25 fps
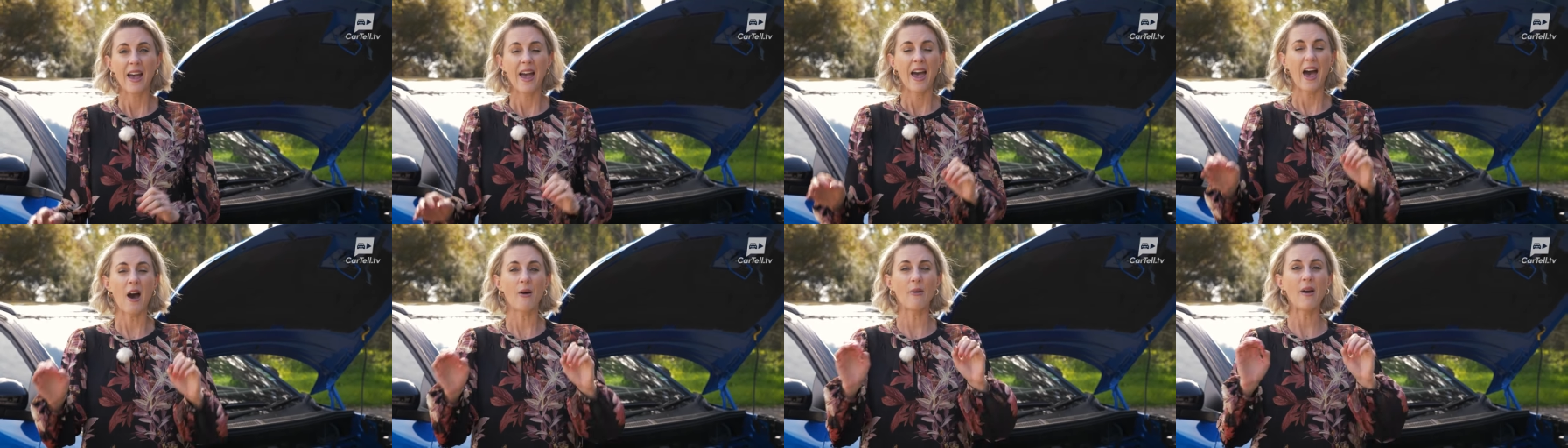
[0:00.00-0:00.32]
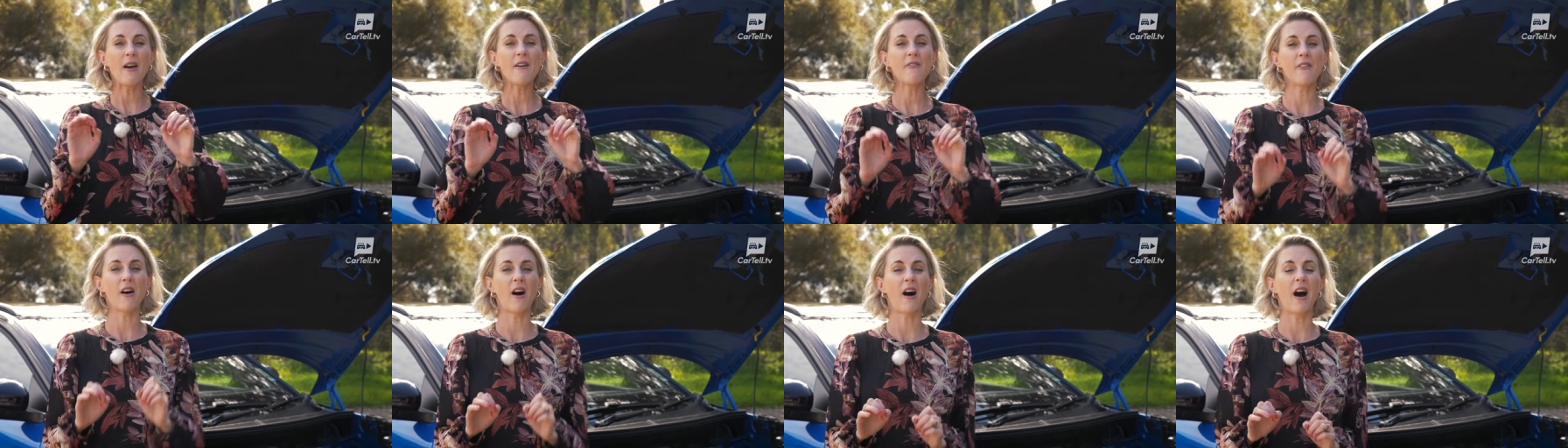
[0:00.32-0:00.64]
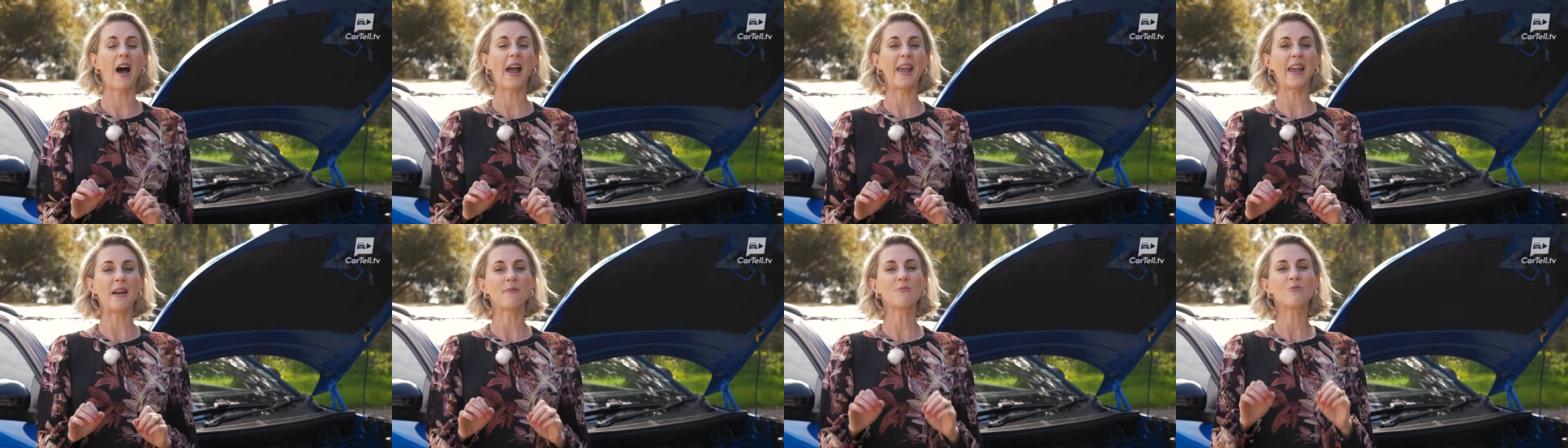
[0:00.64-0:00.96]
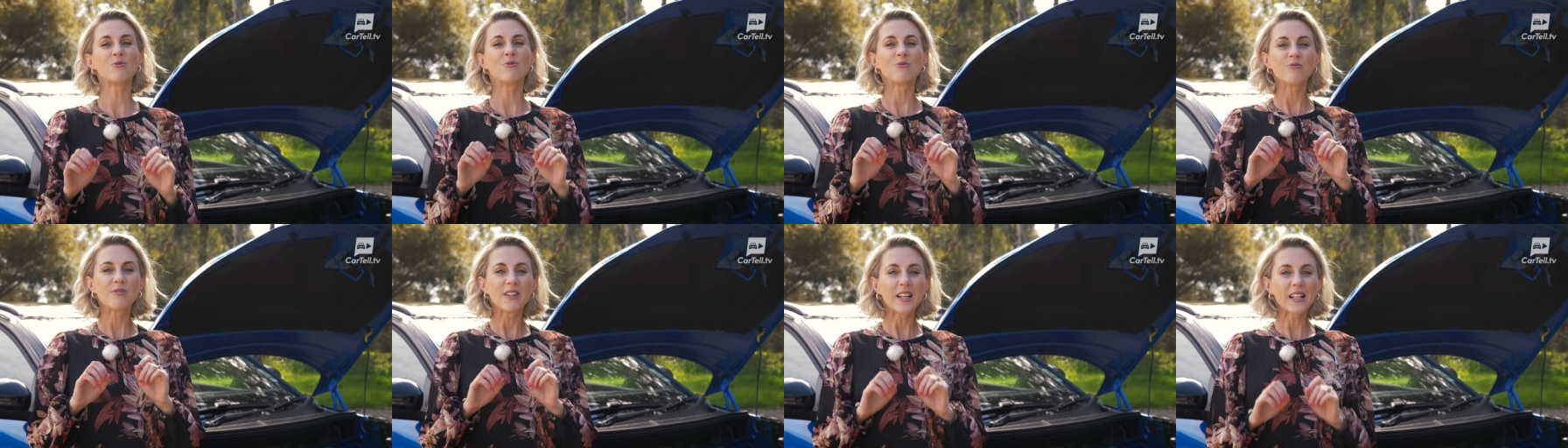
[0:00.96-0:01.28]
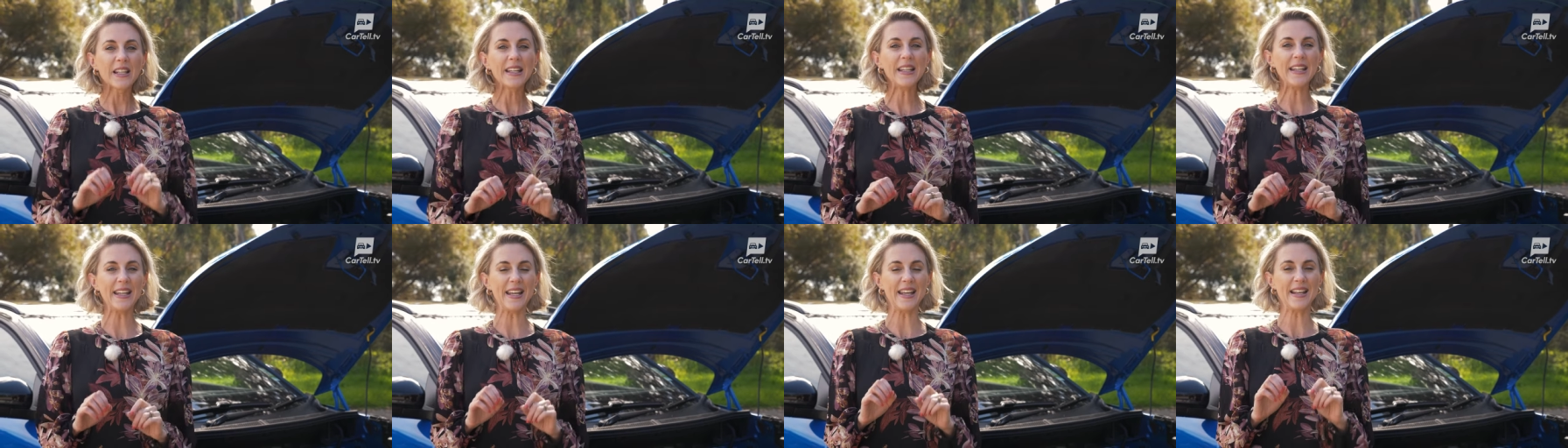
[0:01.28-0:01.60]
However, I am
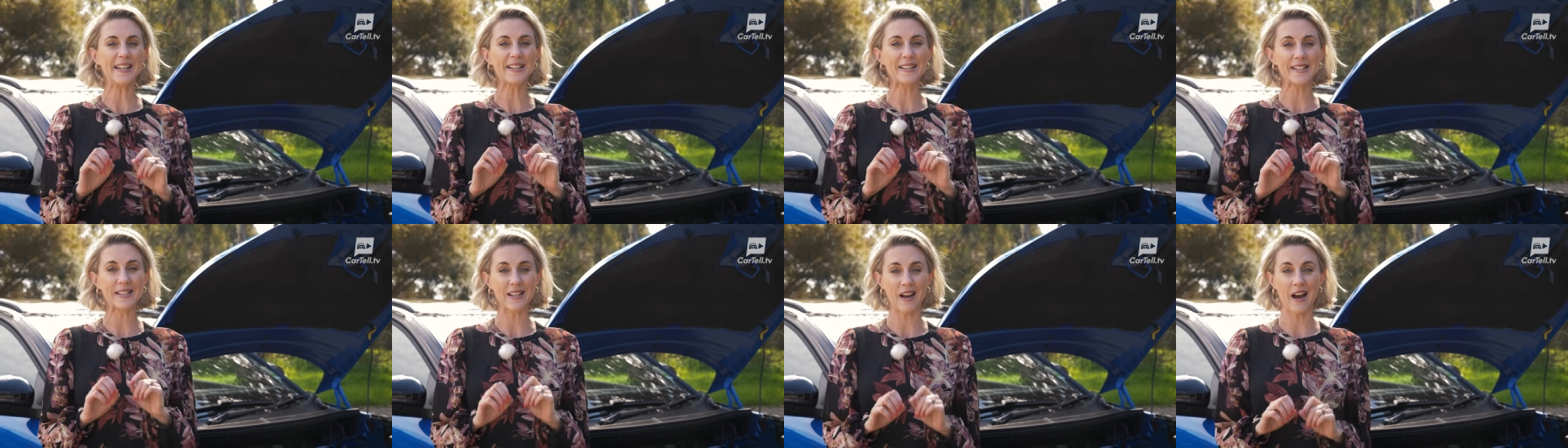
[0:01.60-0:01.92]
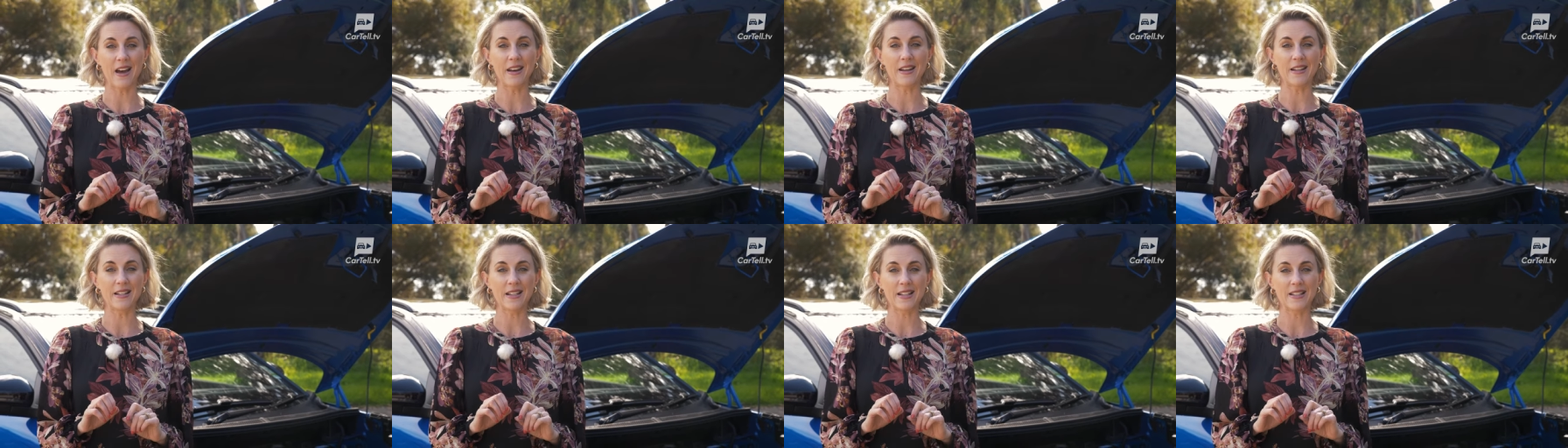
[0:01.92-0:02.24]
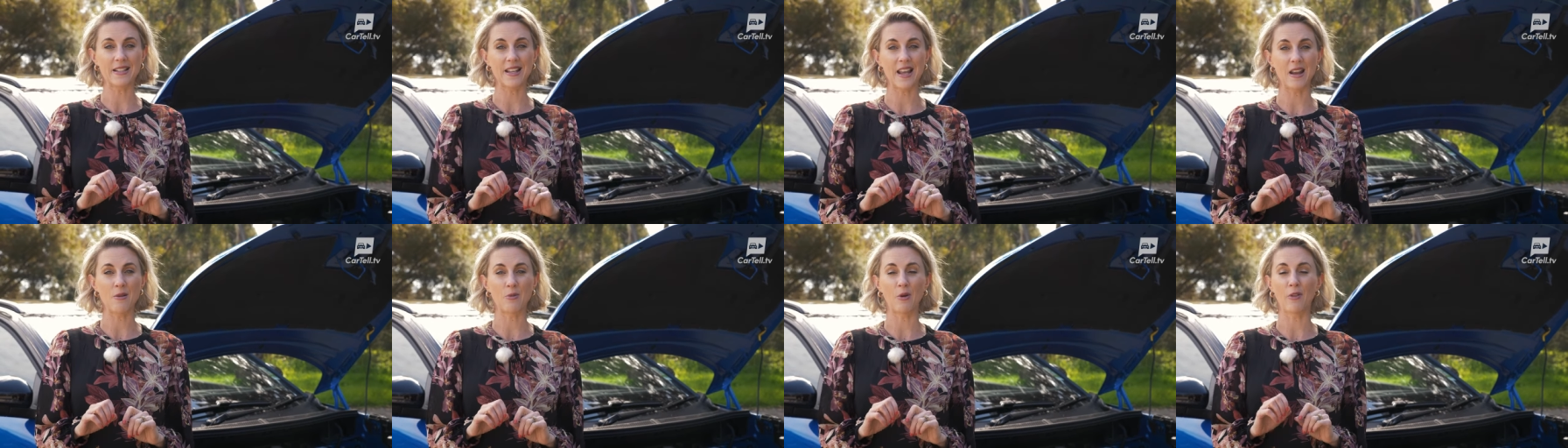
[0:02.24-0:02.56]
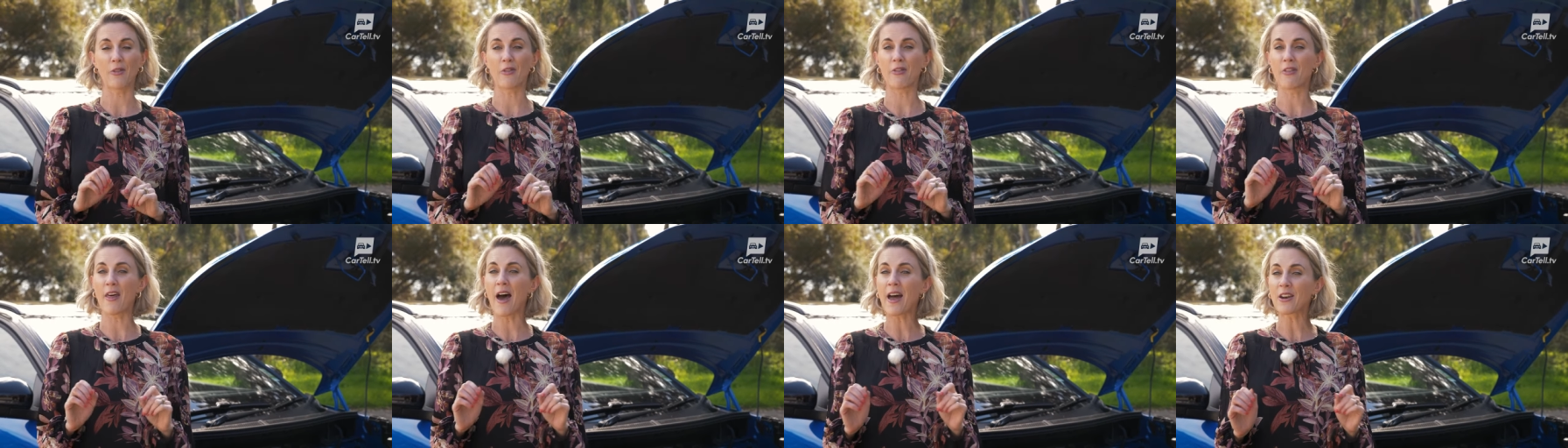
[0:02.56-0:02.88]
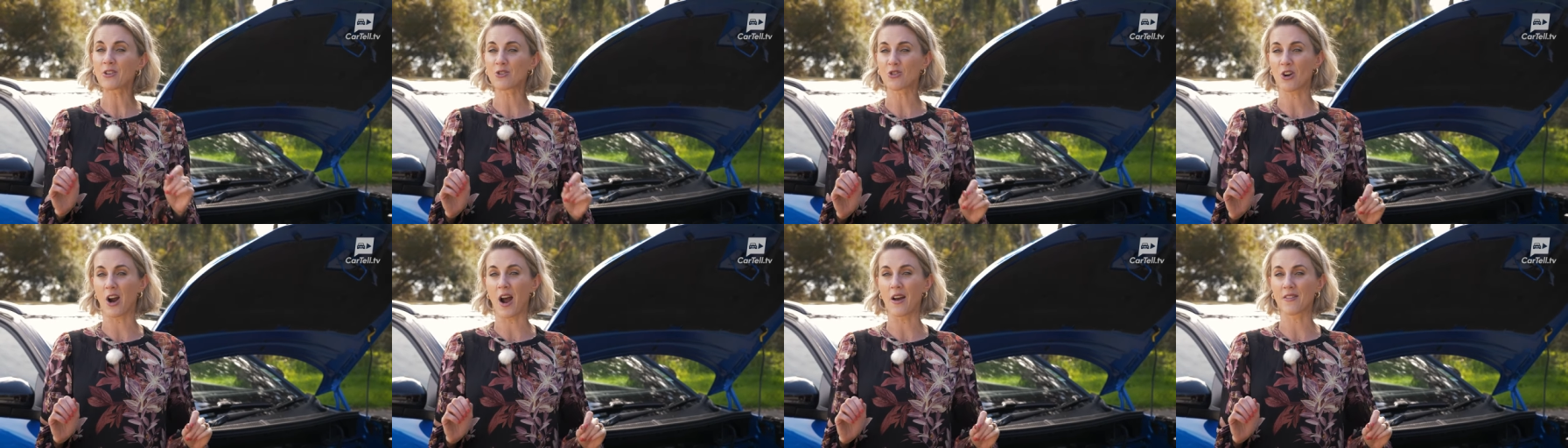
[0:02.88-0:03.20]
really excited to see what
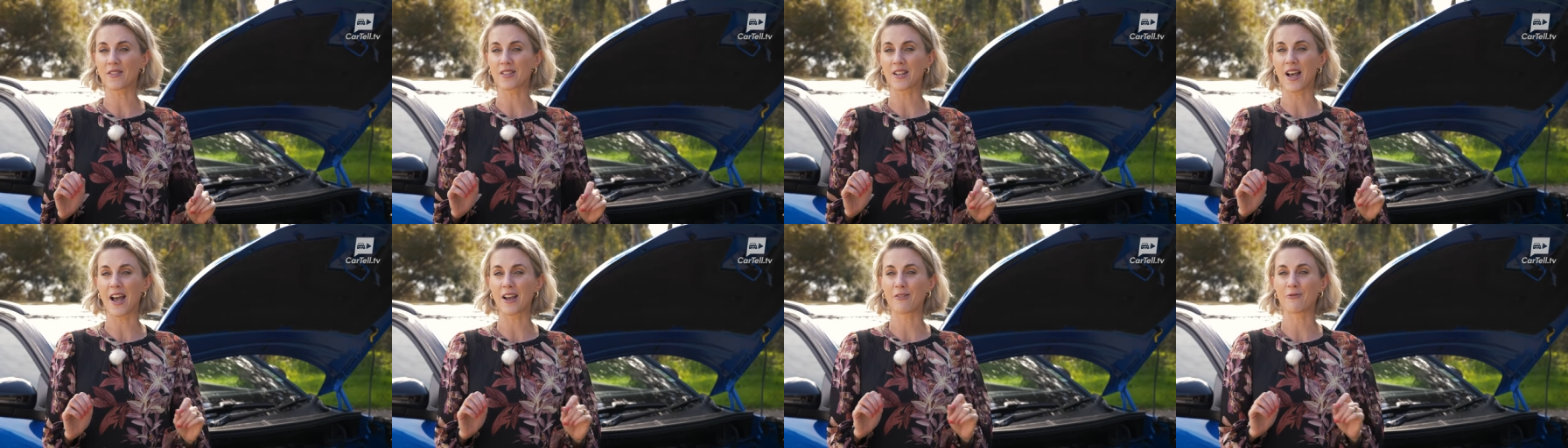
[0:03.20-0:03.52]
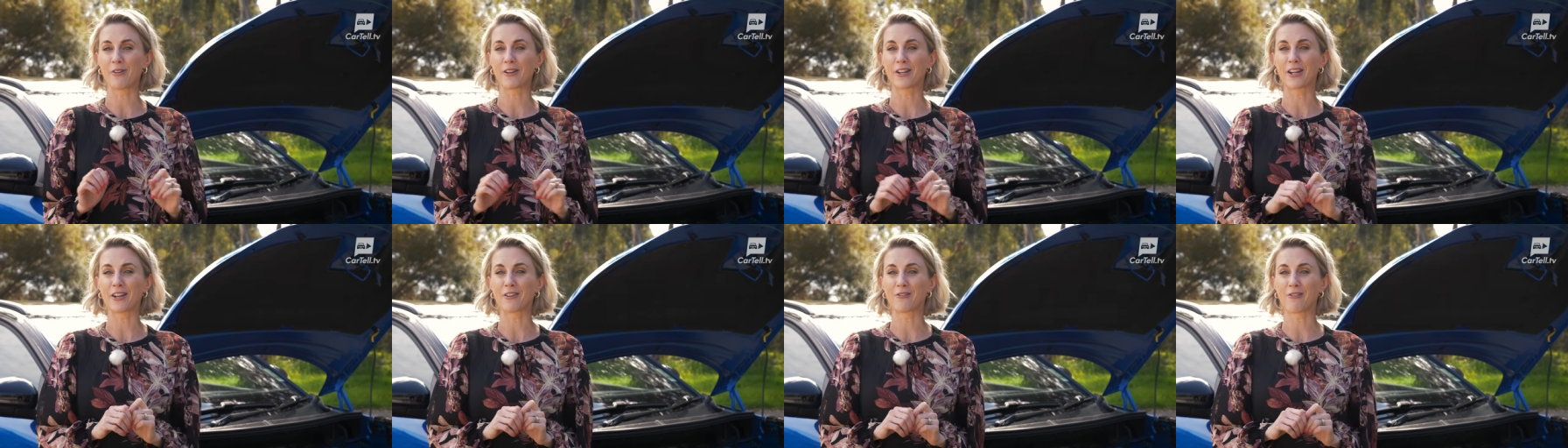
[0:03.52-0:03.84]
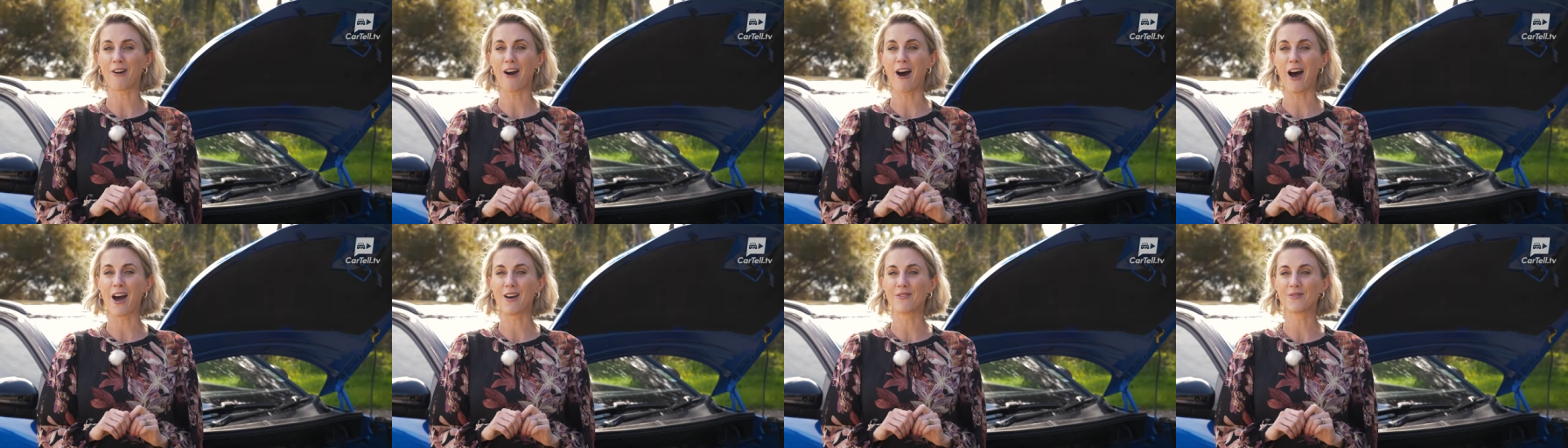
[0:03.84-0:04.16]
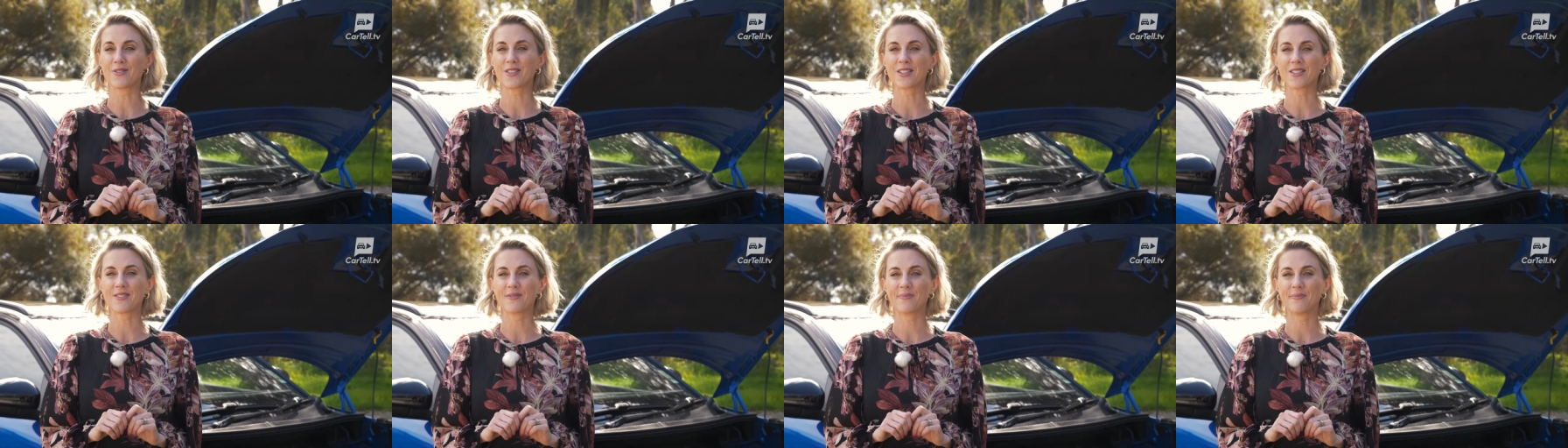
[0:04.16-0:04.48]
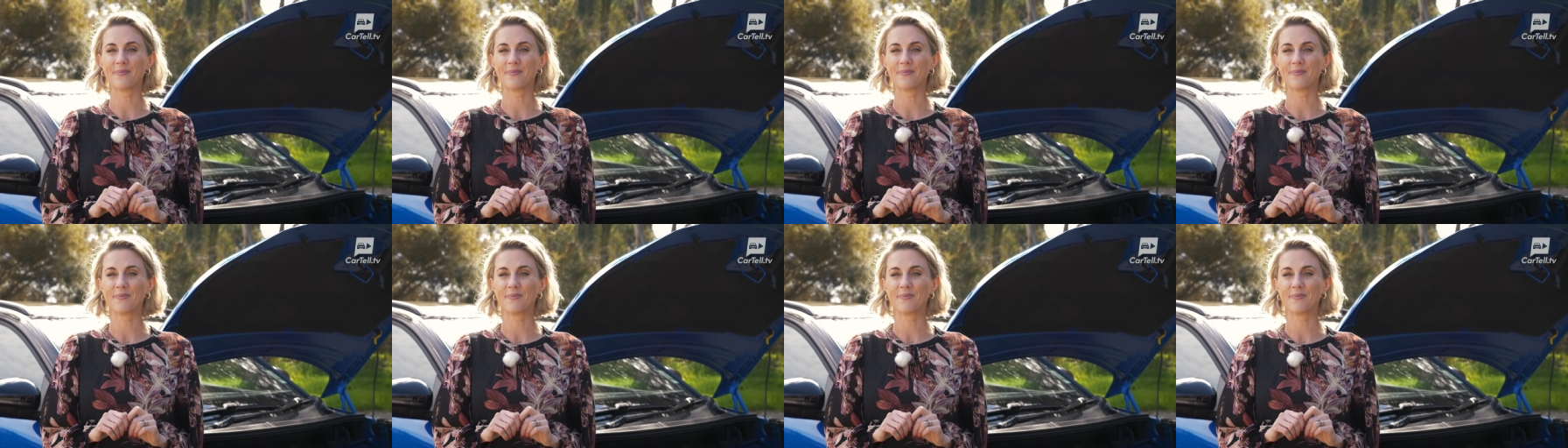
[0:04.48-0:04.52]
that drives like when it arrives.